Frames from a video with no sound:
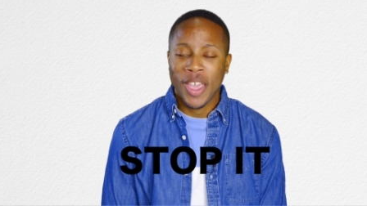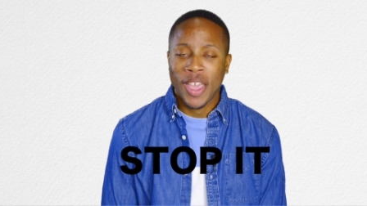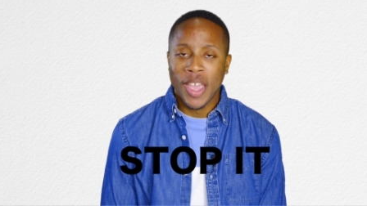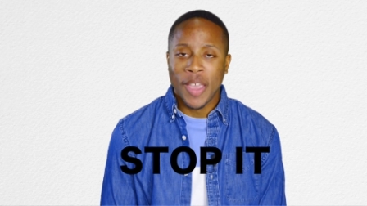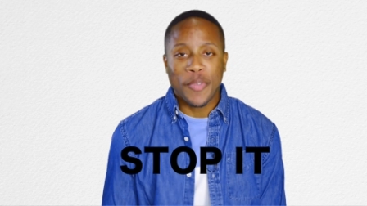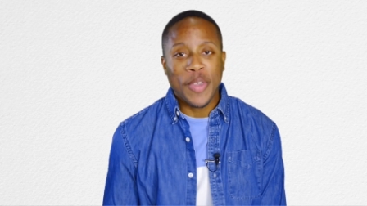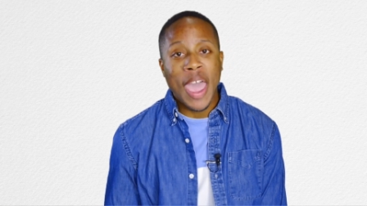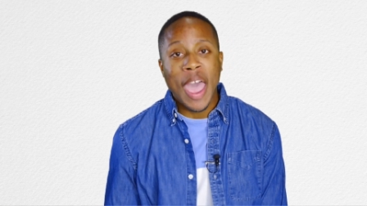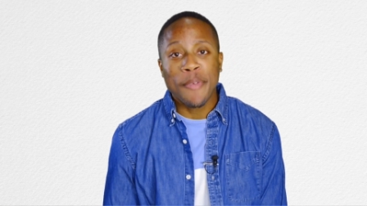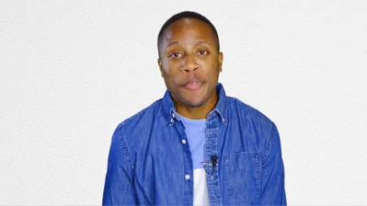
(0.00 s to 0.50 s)

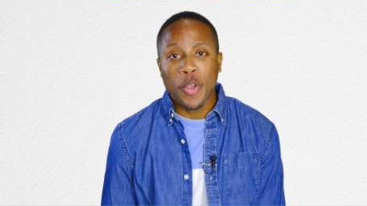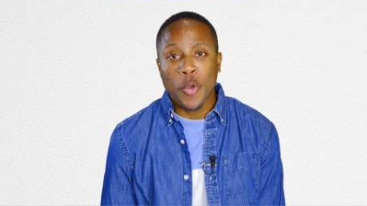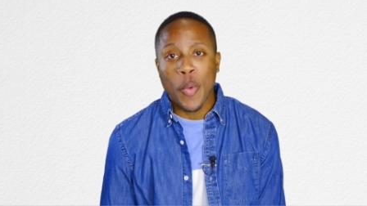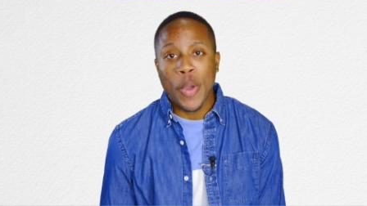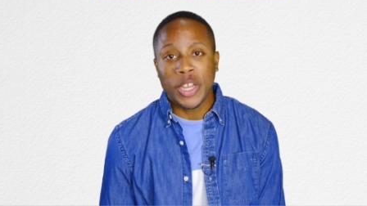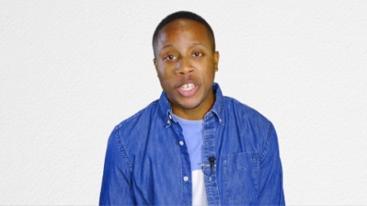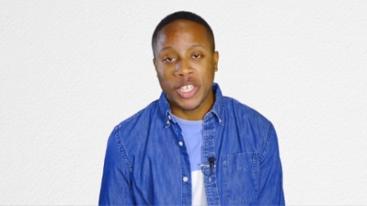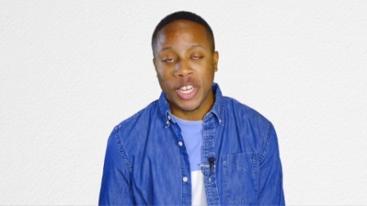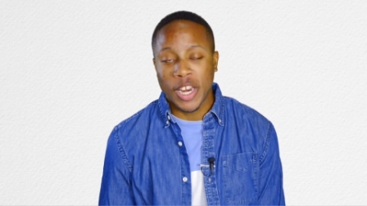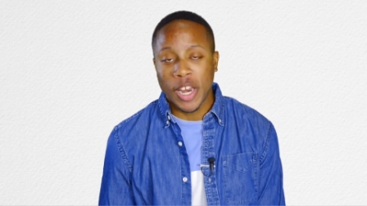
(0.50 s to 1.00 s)
If you have a
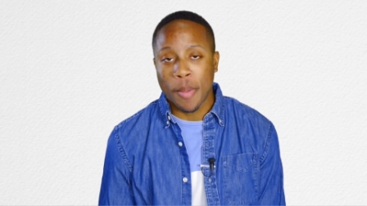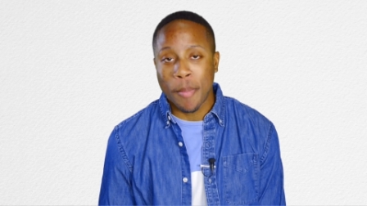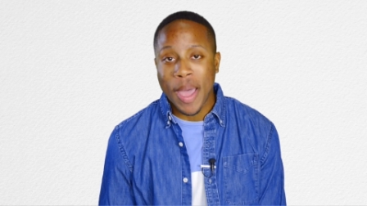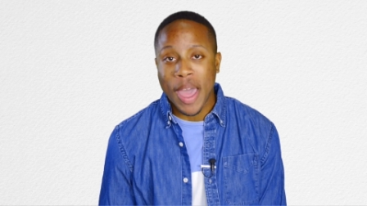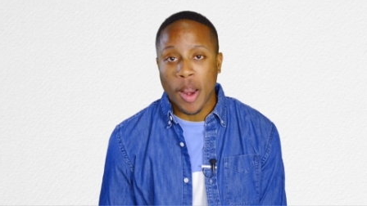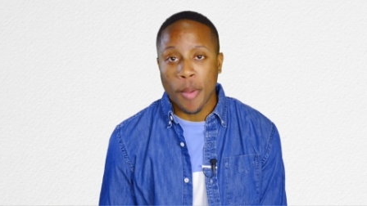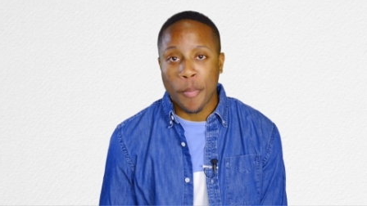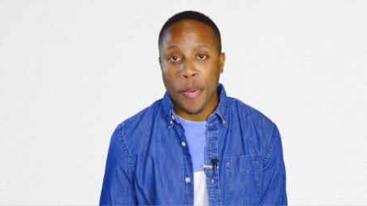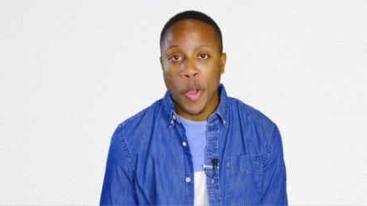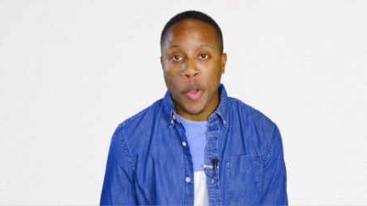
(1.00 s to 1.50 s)
question
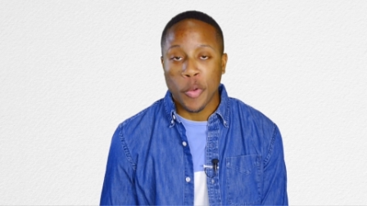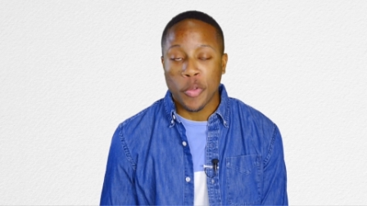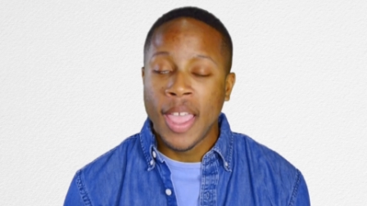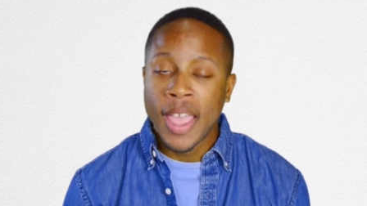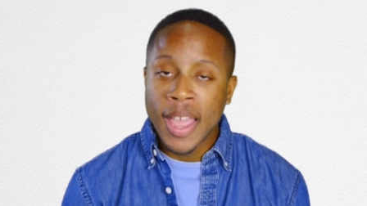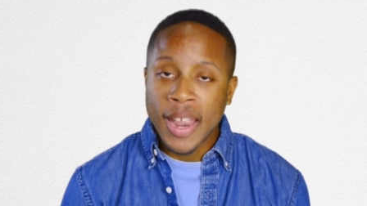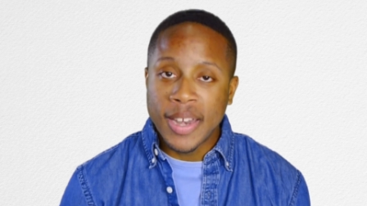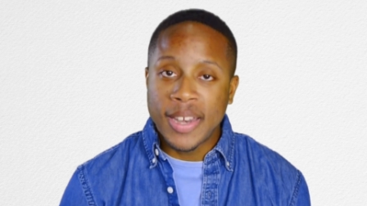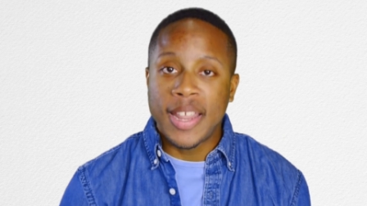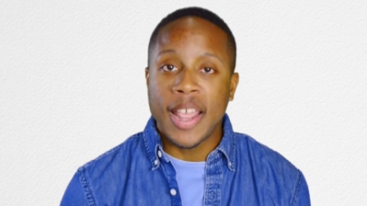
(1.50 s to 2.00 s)
about a
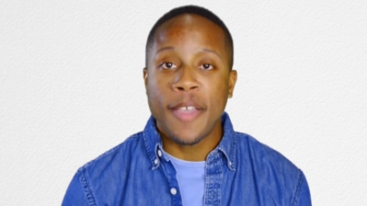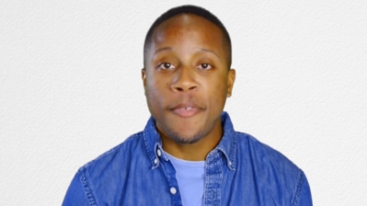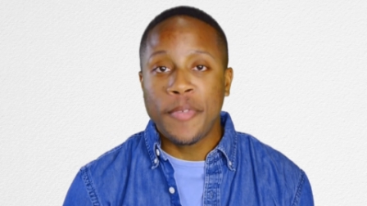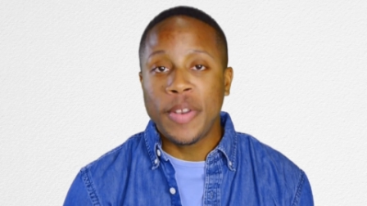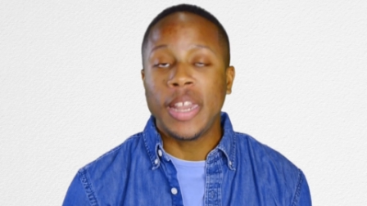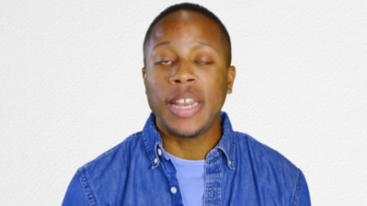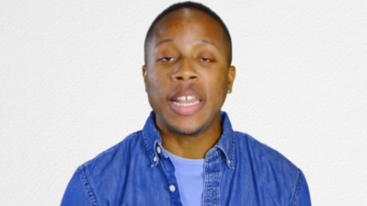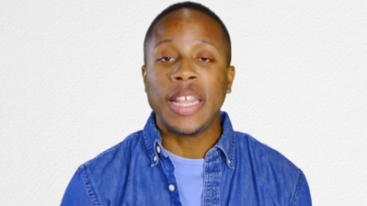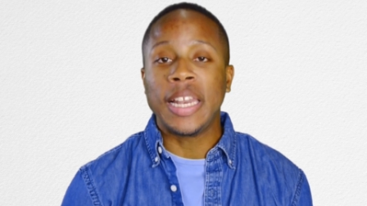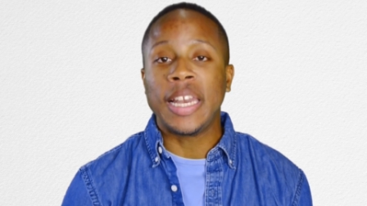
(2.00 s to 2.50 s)
post,
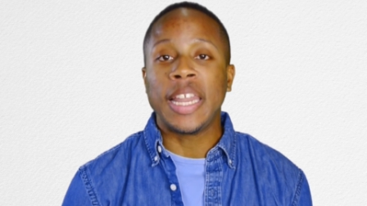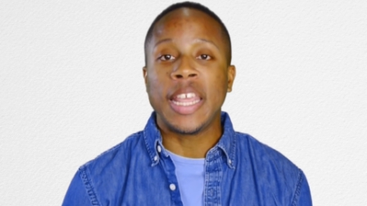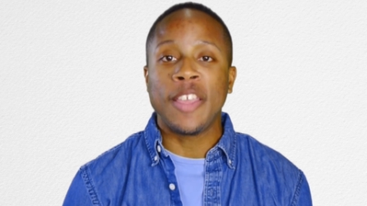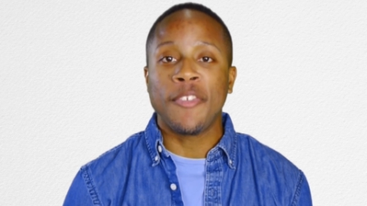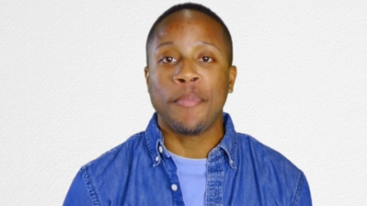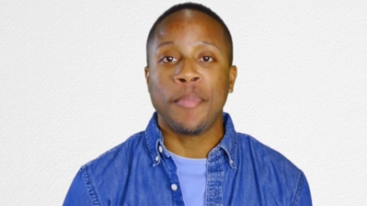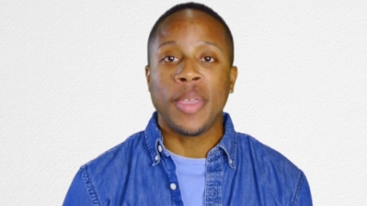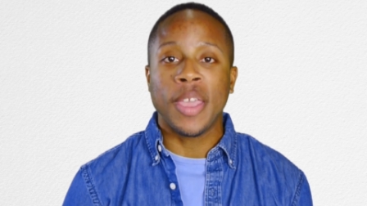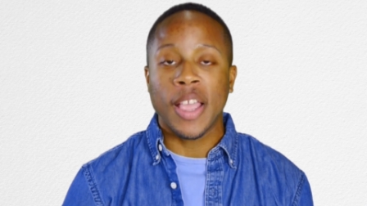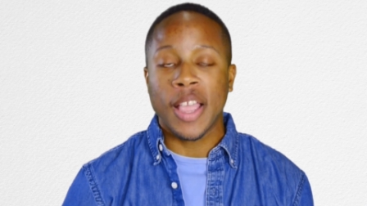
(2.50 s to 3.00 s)
definitely
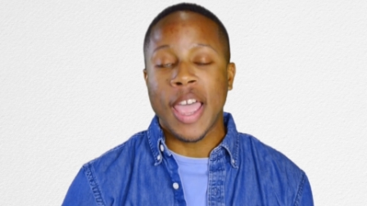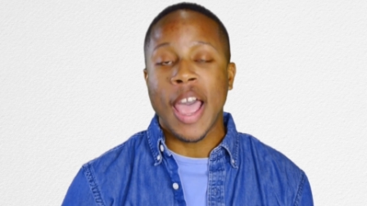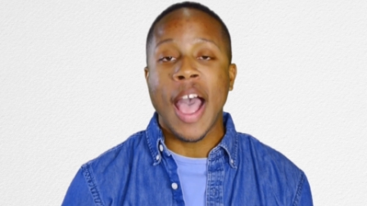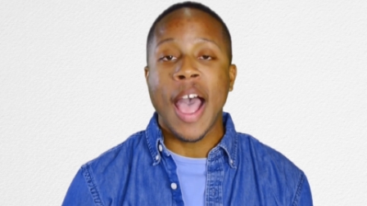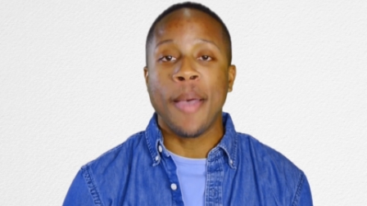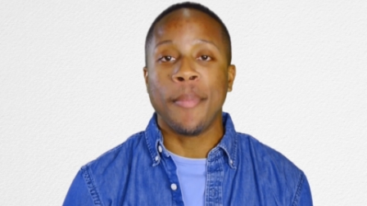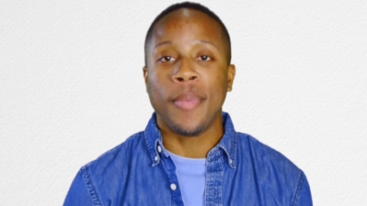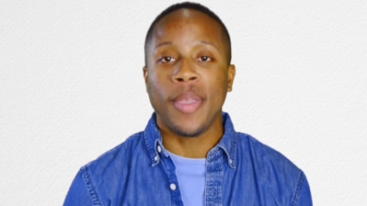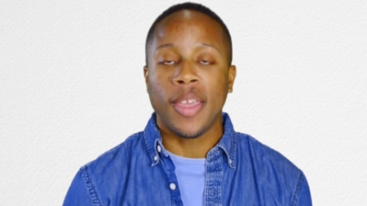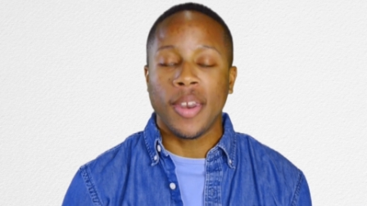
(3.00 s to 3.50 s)
leave me a
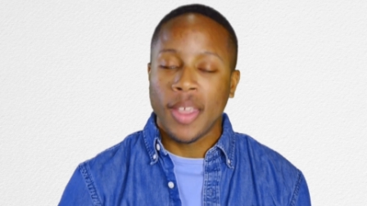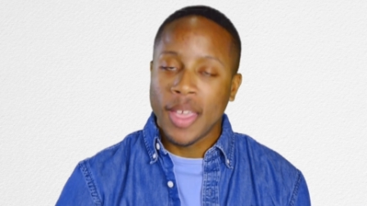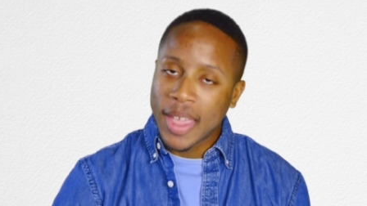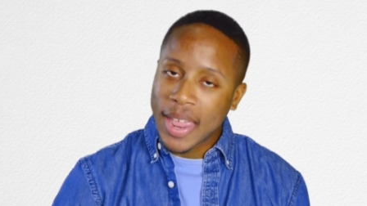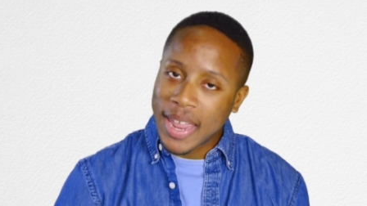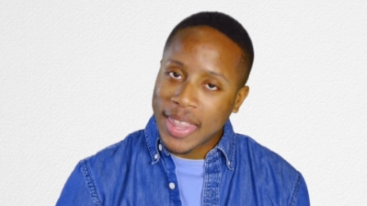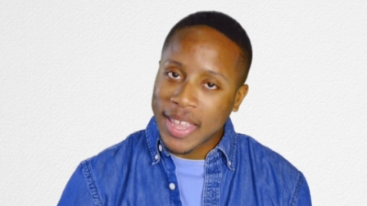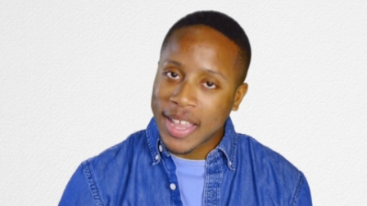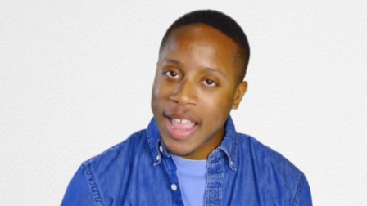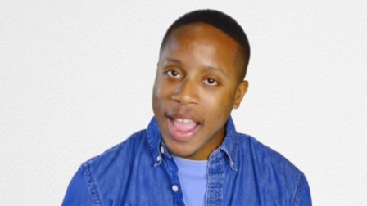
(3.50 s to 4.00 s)
comment
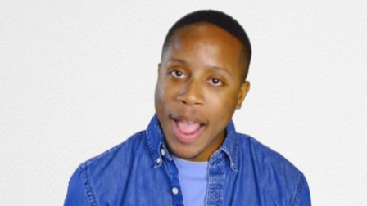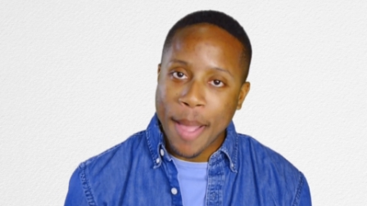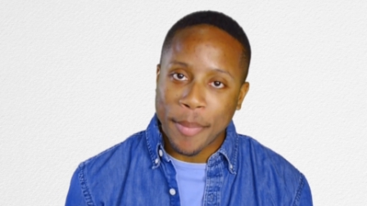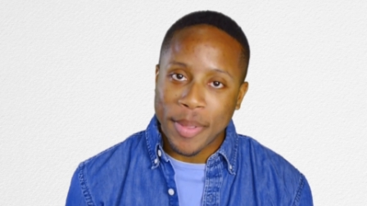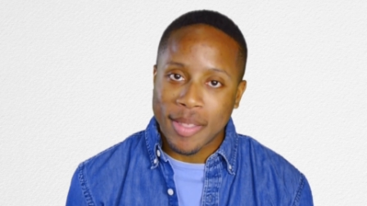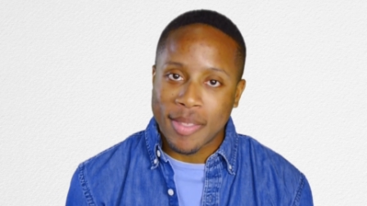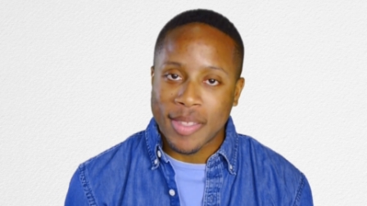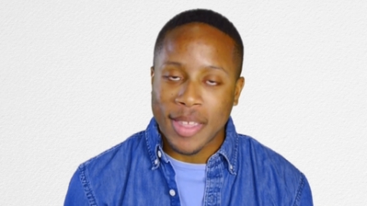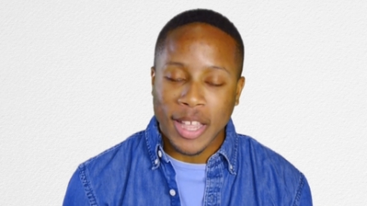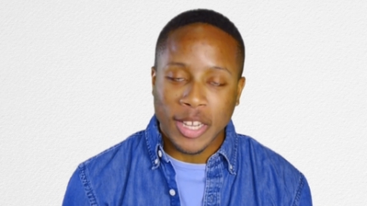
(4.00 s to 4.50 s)
in the
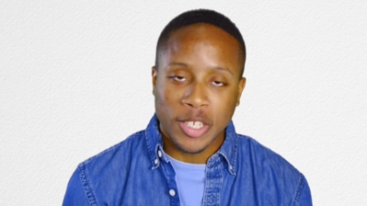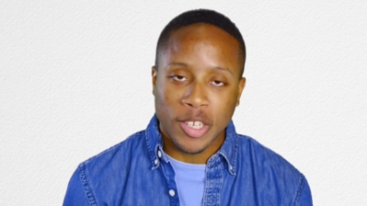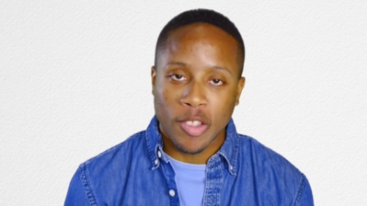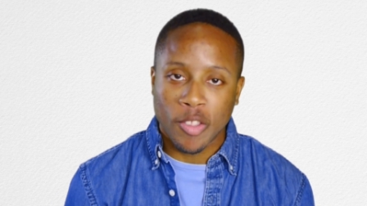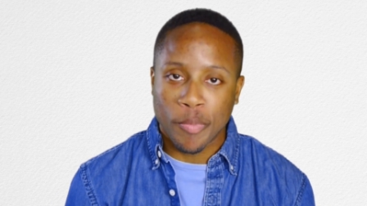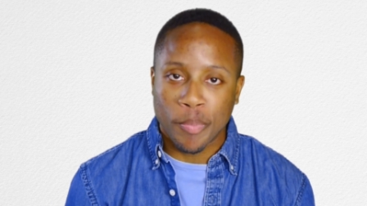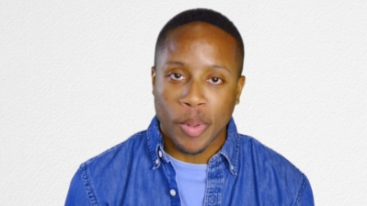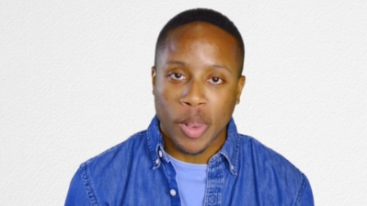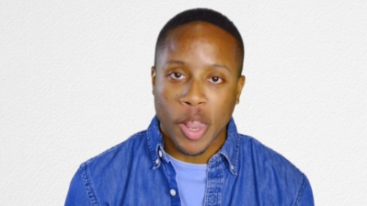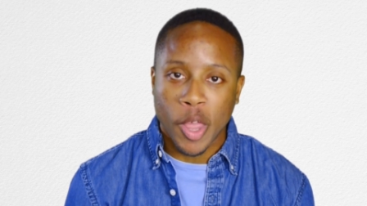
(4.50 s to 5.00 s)
comment
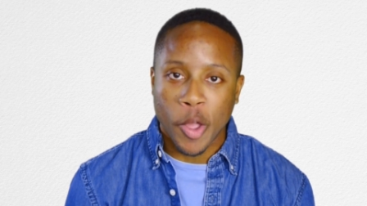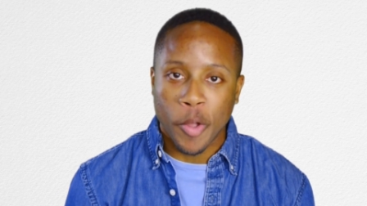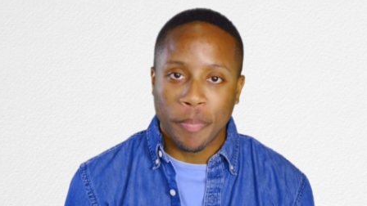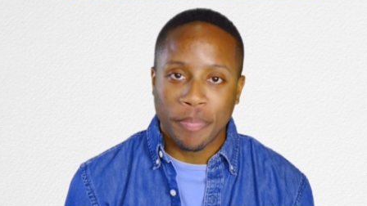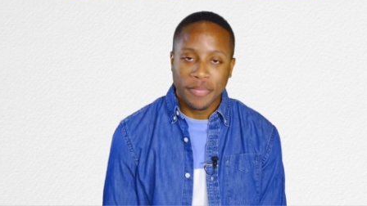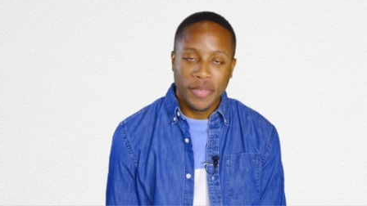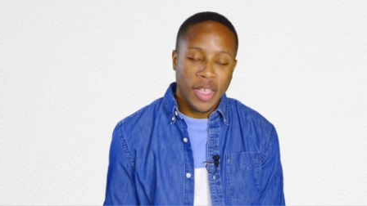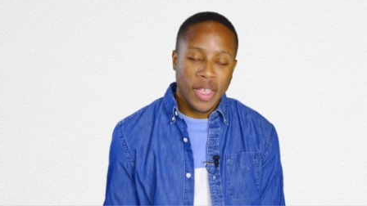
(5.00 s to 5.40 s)
sections below.